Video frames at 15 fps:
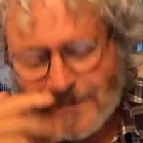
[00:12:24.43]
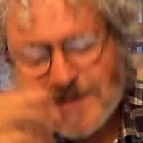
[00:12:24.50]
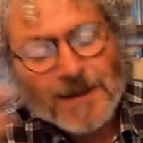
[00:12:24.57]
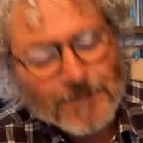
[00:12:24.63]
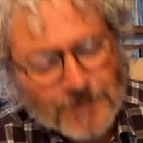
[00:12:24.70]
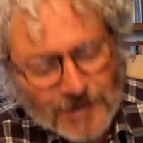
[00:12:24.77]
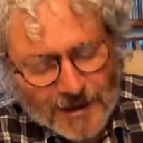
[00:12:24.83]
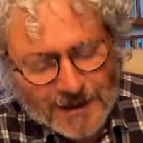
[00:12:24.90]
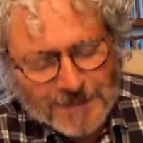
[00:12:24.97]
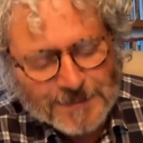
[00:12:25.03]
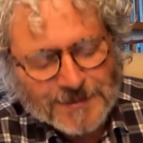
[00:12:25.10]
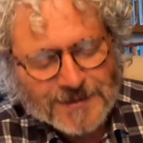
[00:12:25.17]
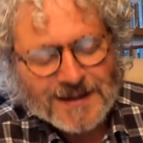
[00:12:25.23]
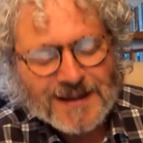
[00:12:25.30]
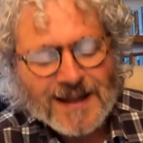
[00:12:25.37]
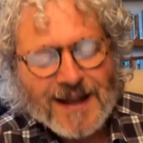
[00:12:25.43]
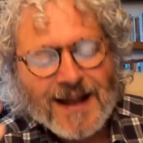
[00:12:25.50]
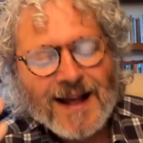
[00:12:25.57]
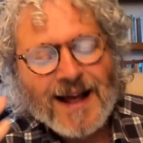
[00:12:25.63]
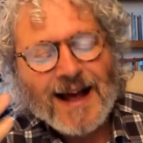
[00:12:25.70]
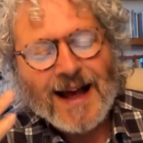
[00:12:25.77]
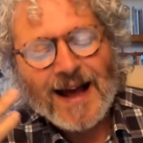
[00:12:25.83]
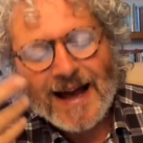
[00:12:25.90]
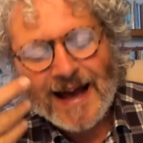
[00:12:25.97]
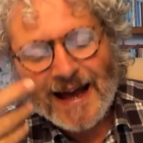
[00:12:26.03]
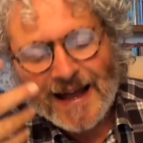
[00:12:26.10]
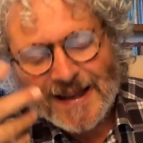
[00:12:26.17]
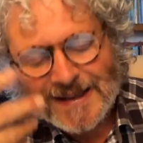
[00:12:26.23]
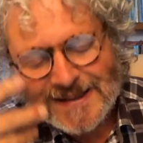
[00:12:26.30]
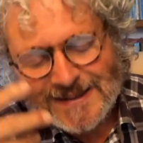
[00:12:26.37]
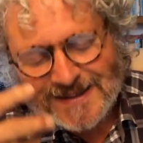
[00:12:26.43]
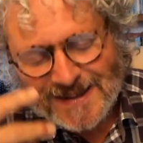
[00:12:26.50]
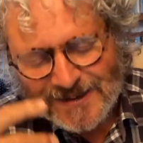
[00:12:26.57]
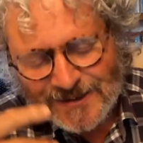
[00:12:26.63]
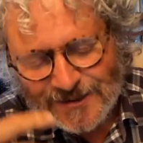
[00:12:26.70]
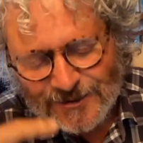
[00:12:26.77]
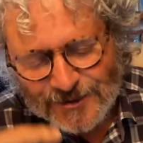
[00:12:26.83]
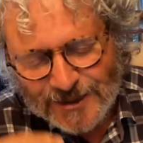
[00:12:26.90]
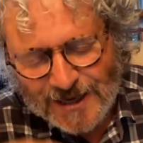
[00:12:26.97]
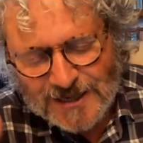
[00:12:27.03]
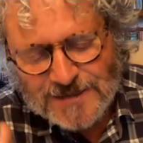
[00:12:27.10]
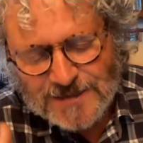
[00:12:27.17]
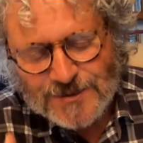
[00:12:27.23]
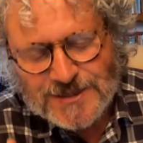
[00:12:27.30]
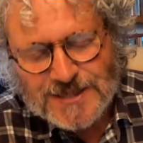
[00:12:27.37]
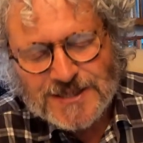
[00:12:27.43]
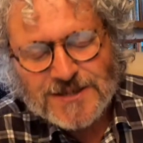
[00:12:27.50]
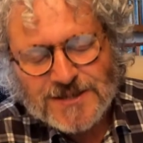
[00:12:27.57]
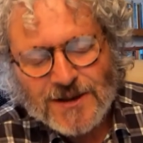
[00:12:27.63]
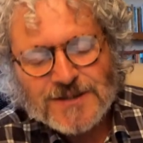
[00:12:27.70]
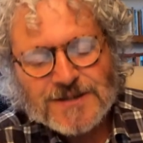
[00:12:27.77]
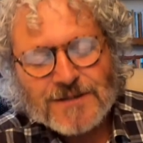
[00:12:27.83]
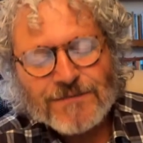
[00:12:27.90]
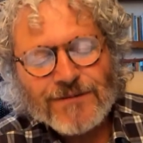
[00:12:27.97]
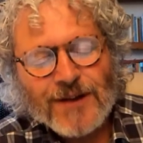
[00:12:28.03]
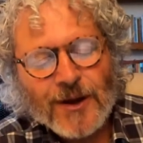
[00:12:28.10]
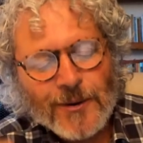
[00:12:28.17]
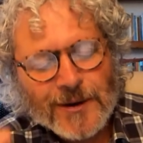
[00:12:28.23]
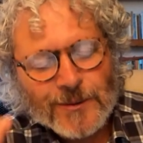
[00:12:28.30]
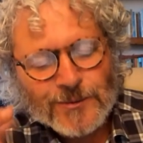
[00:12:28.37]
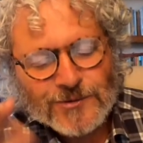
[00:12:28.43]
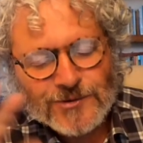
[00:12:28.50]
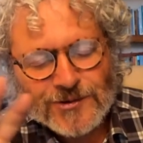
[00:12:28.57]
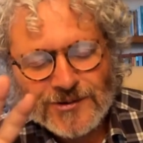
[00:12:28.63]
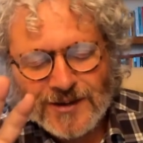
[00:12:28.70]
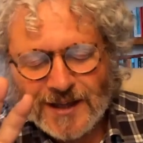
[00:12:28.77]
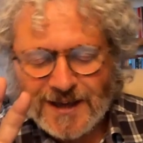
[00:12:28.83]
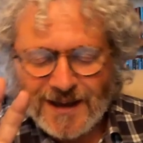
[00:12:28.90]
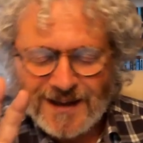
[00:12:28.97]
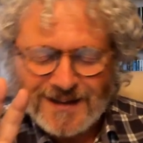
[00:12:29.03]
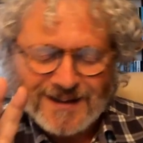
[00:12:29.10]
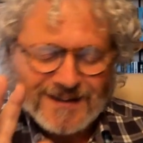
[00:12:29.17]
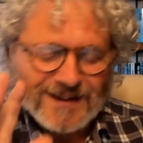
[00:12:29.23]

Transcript: sometimes and the creativity starts to flow and it was just like a,